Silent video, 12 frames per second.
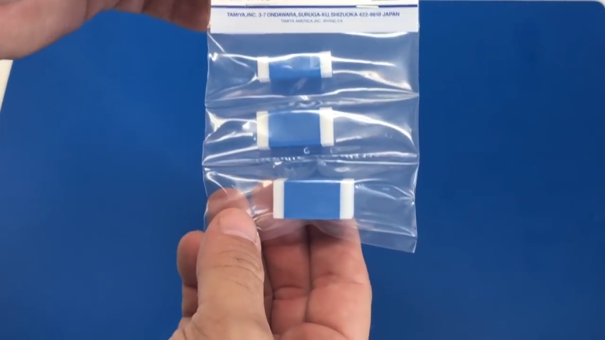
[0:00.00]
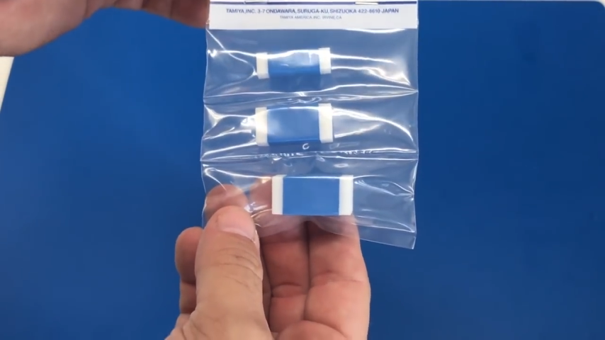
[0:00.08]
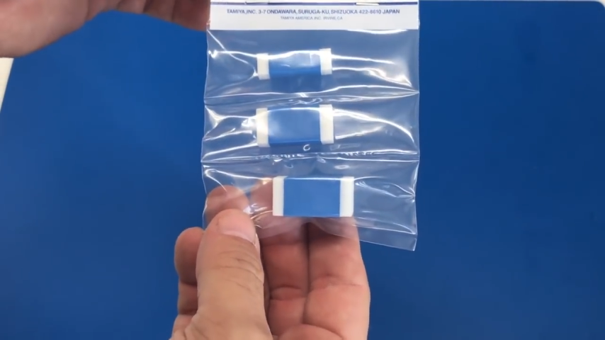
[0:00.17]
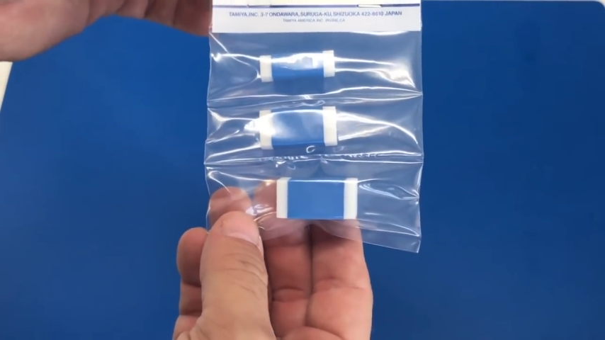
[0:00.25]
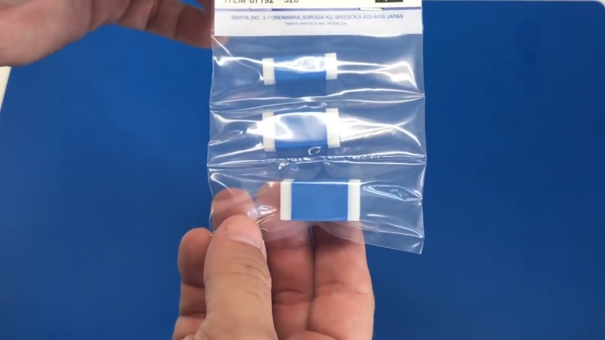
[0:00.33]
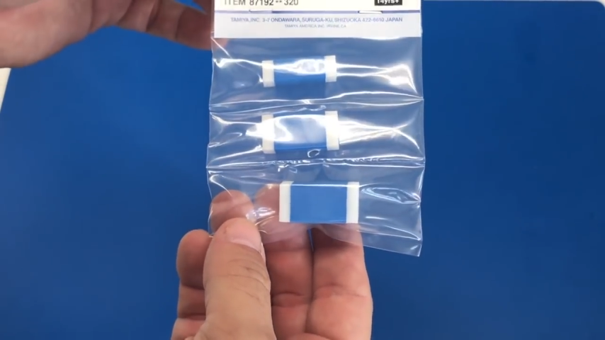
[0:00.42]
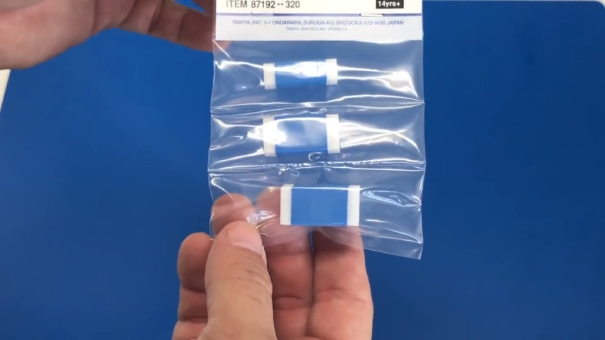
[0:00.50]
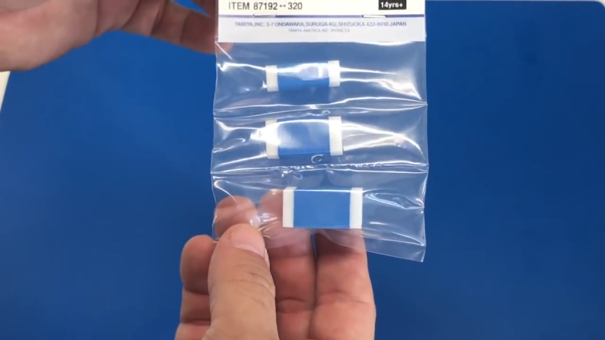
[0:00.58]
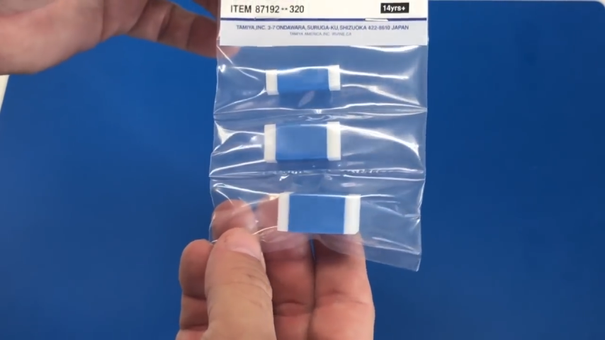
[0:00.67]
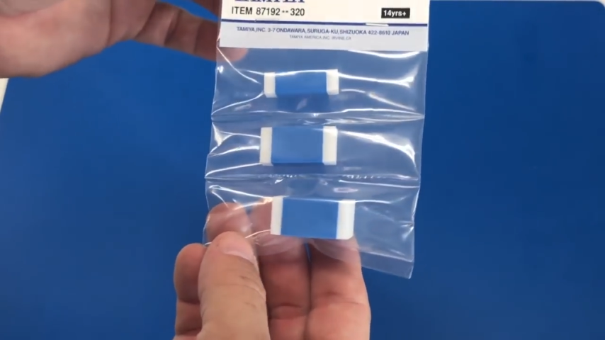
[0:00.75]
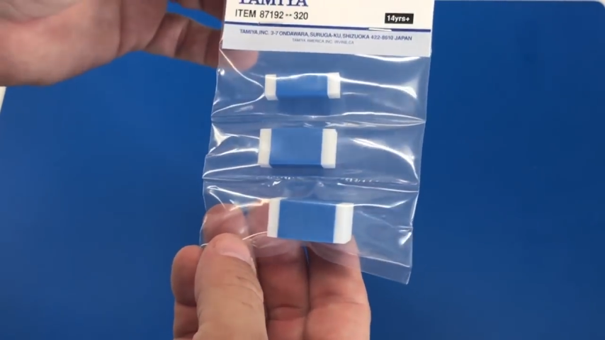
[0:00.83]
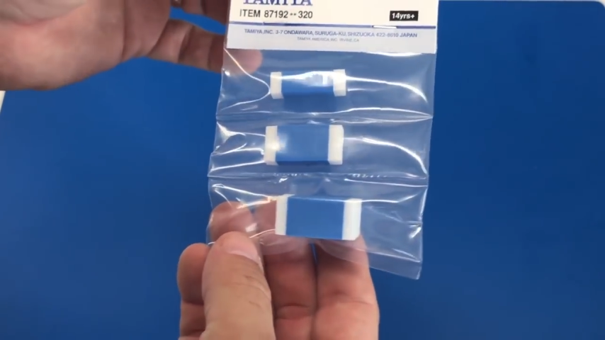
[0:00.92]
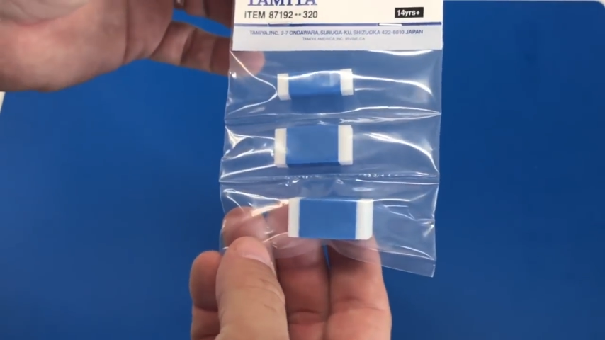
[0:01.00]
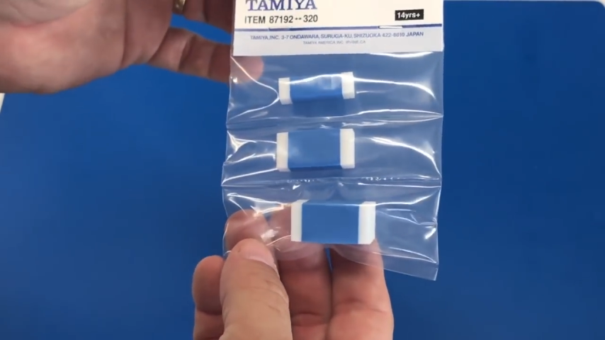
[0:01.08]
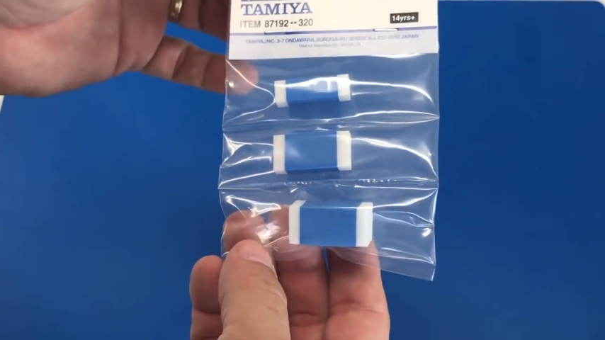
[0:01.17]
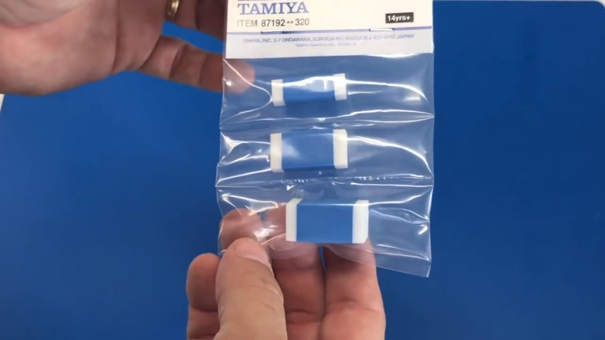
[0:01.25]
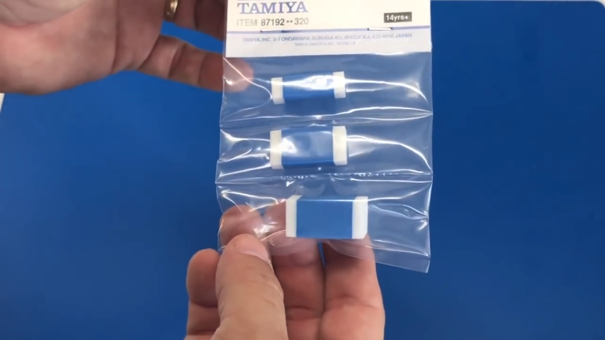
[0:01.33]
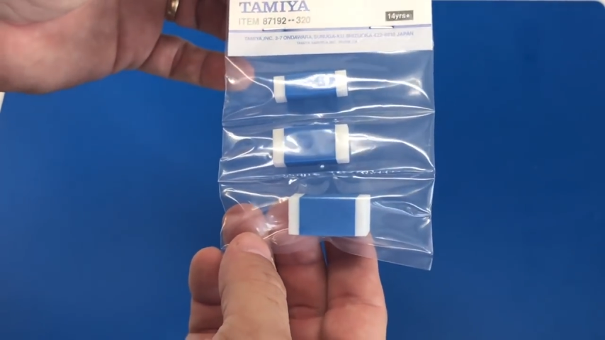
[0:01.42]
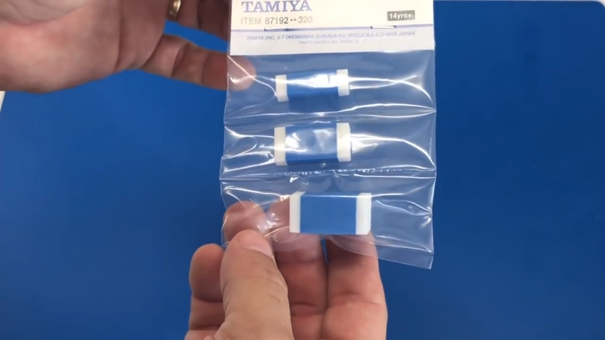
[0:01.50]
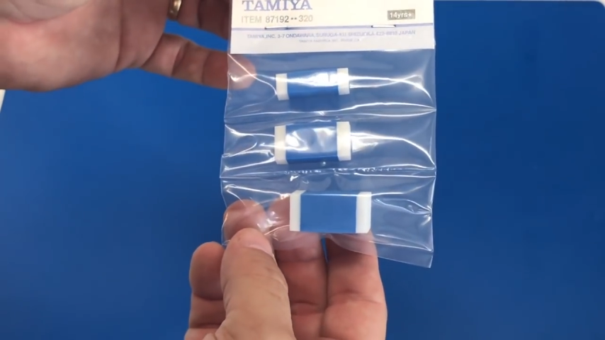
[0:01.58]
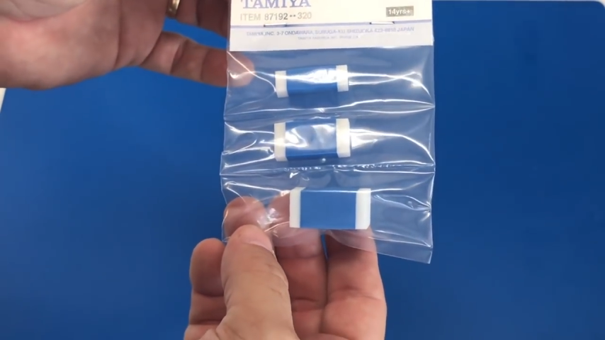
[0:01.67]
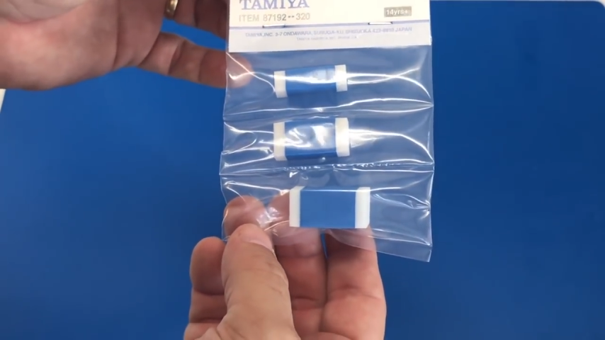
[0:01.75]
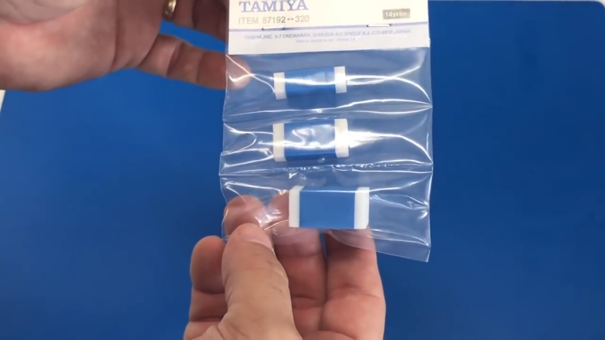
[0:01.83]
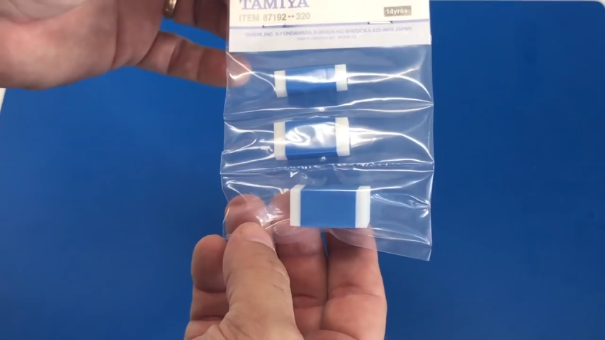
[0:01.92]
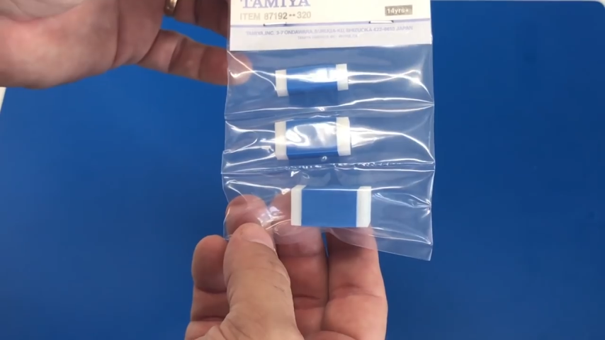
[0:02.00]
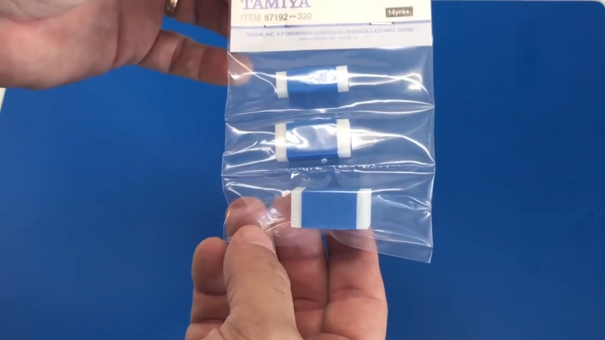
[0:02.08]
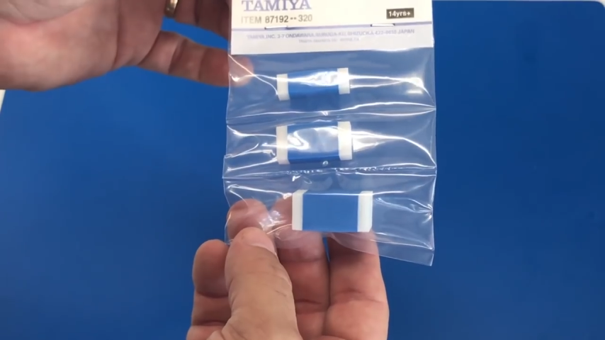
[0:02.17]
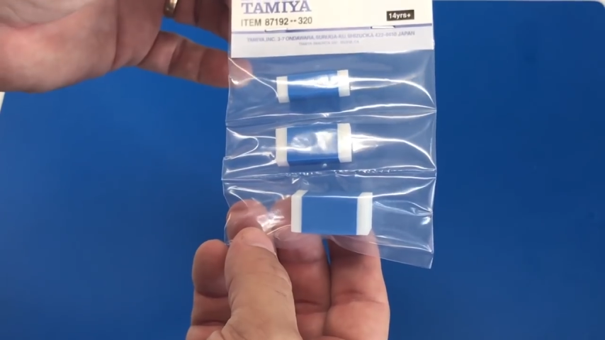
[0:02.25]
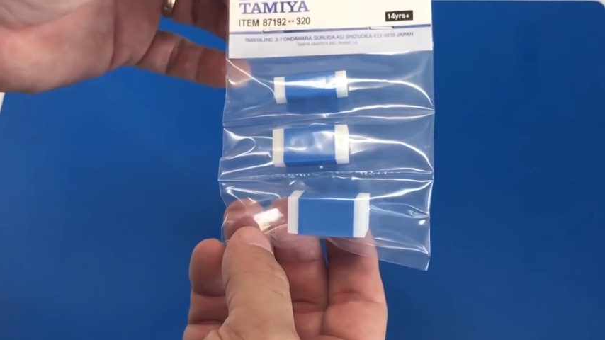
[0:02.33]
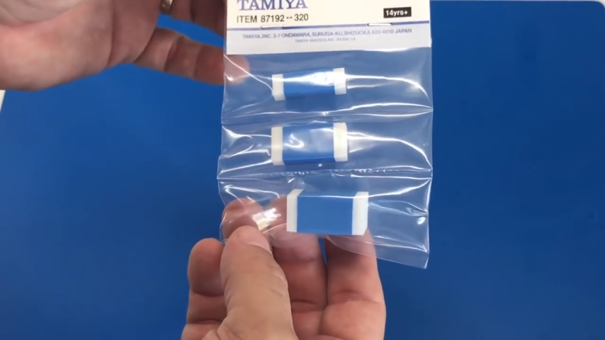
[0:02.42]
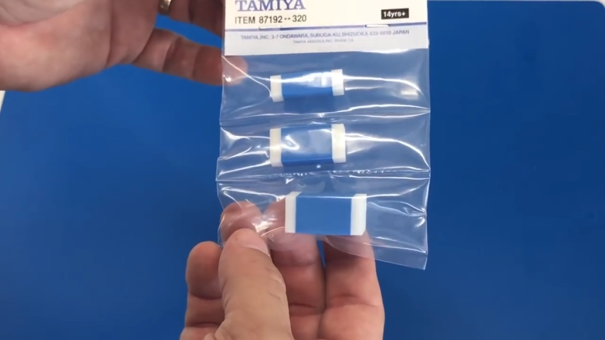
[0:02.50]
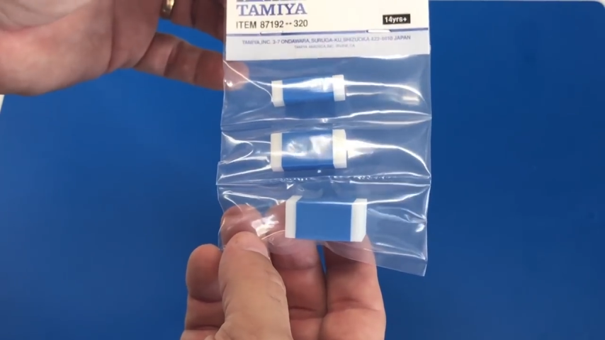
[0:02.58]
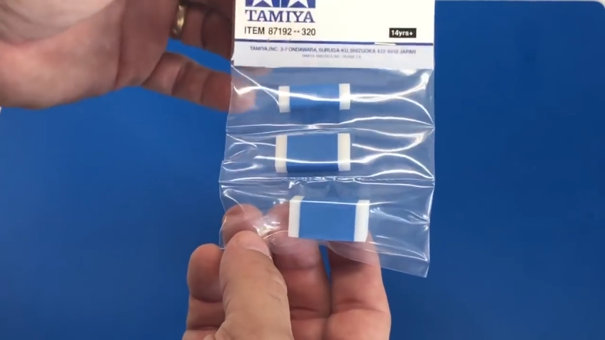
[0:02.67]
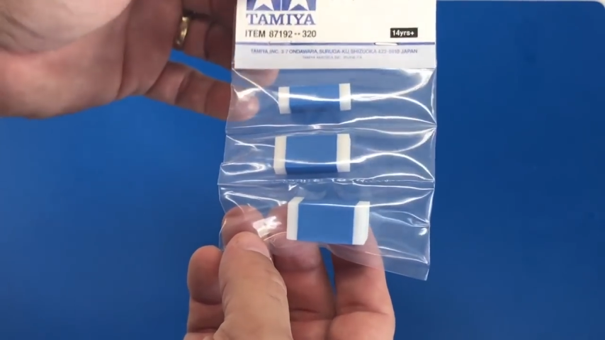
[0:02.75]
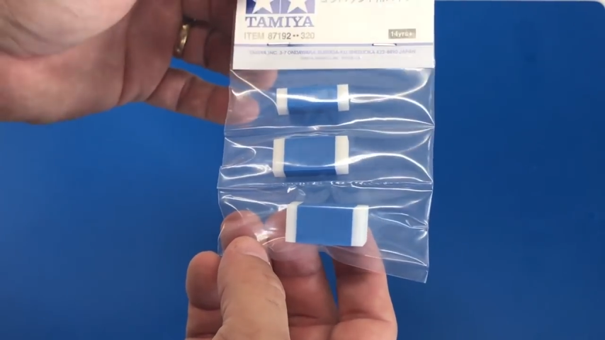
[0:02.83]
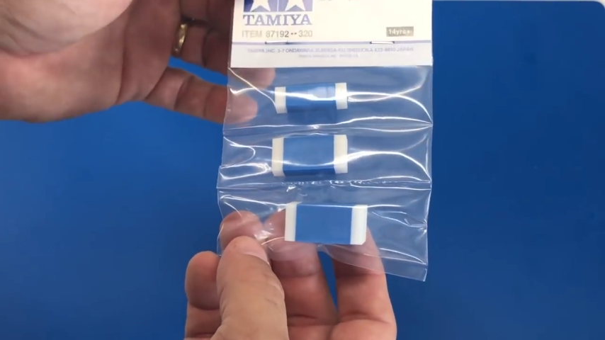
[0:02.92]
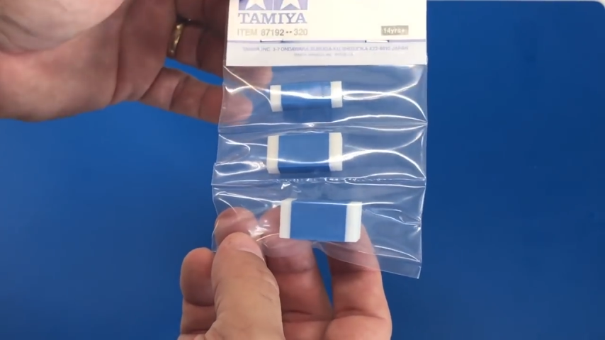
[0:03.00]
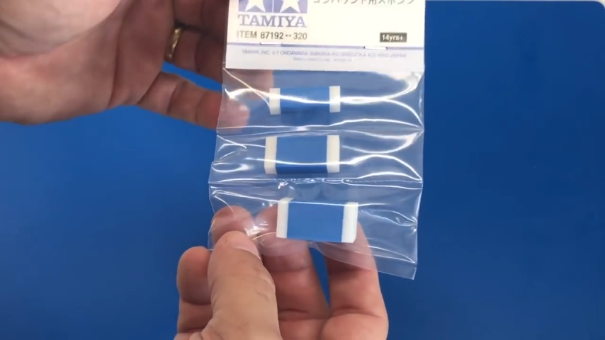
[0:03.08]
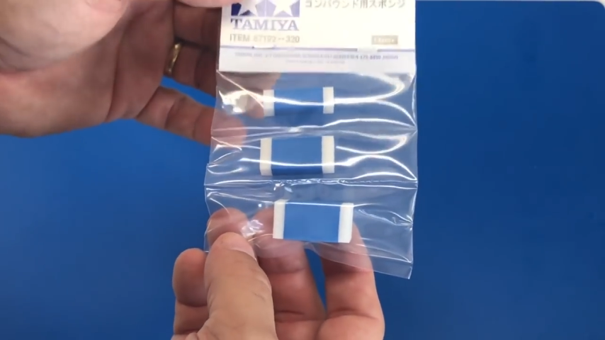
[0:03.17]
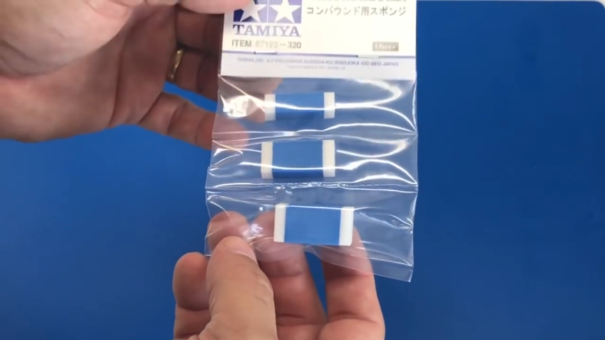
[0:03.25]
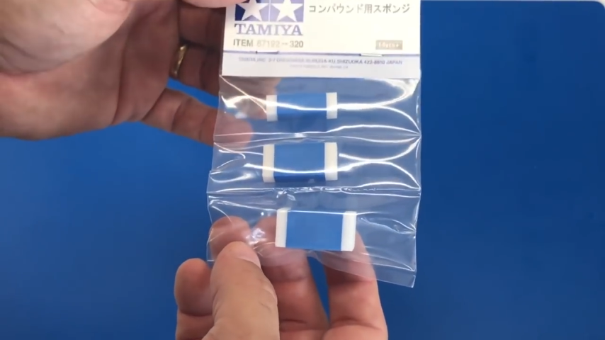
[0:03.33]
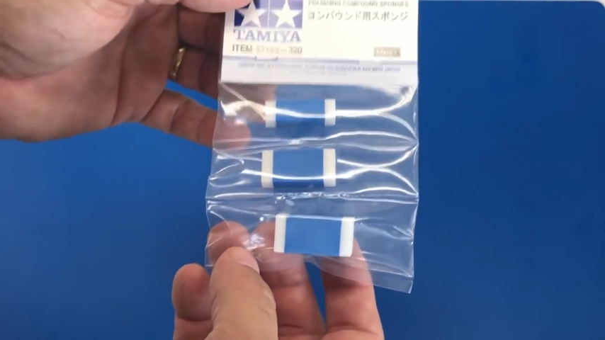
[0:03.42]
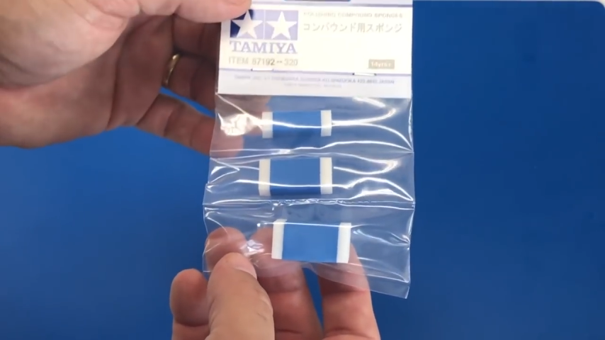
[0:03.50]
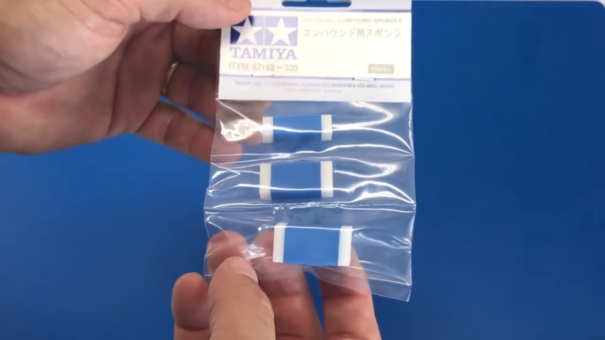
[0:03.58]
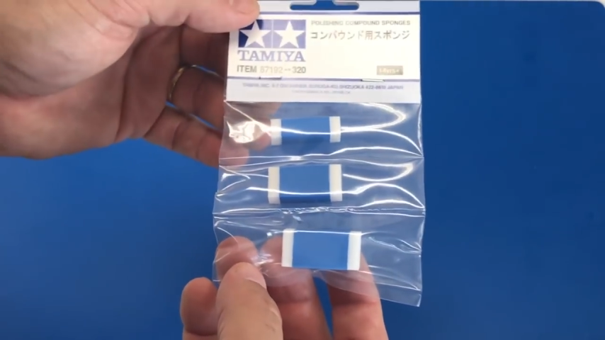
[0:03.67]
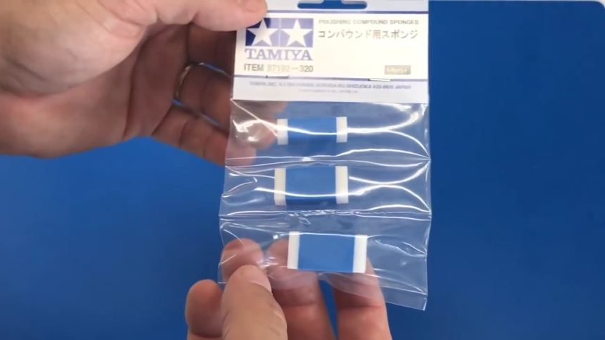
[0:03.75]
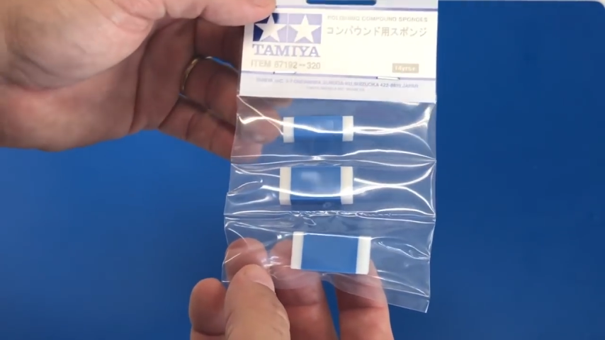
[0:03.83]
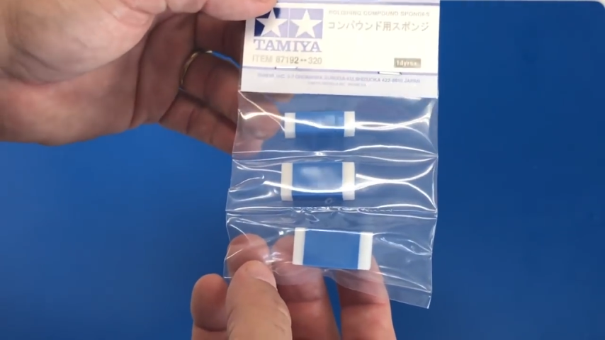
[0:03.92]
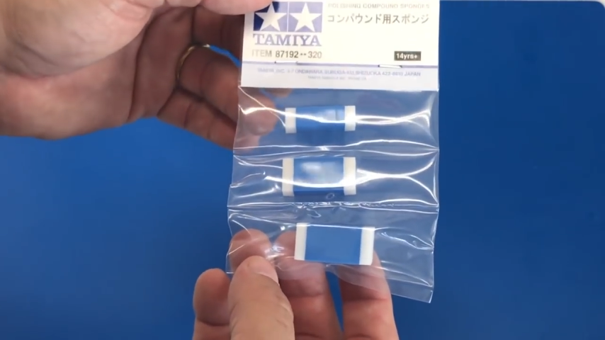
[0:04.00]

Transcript: No face is visible, so there are no lips to read.